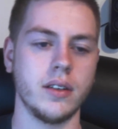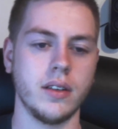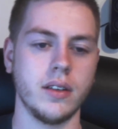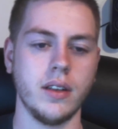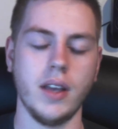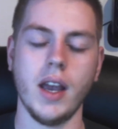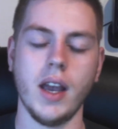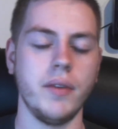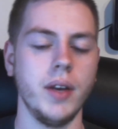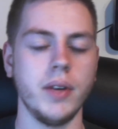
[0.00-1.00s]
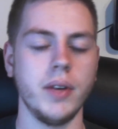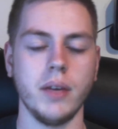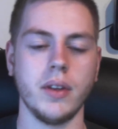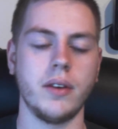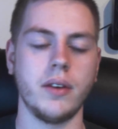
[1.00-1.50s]
They have no idea what they're
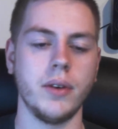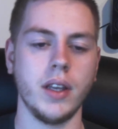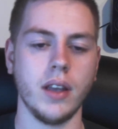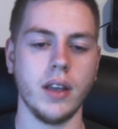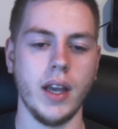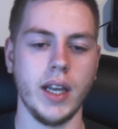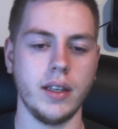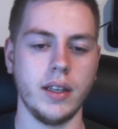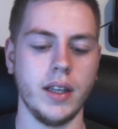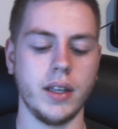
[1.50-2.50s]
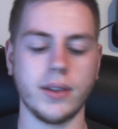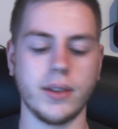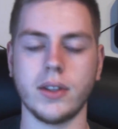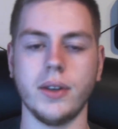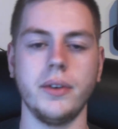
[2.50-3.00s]
doing, and they
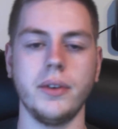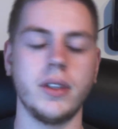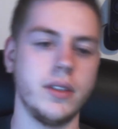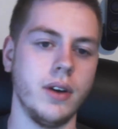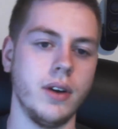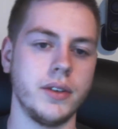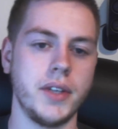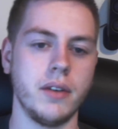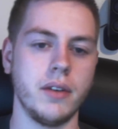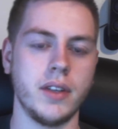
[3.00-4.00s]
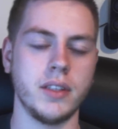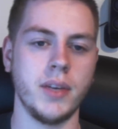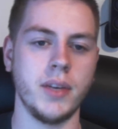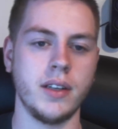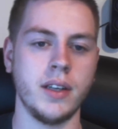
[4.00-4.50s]
don't know how to deal with disability.